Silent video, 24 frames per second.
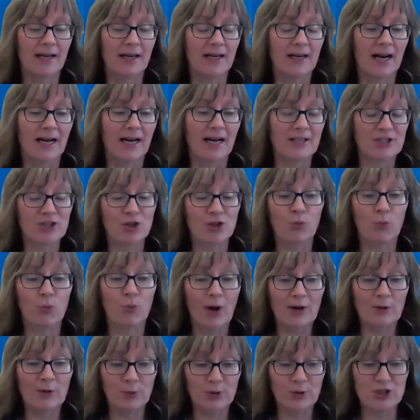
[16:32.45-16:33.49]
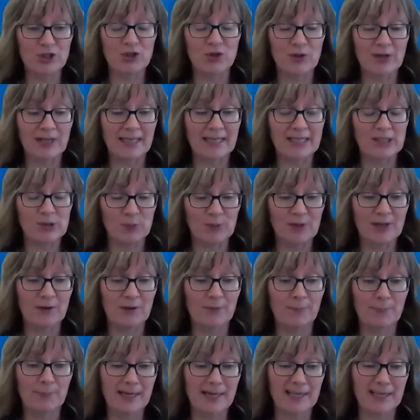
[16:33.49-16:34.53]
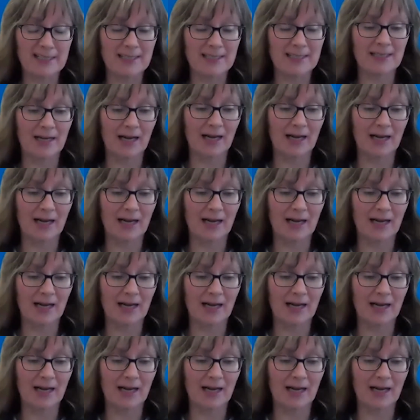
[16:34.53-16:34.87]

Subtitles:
So what we're doing is we have picked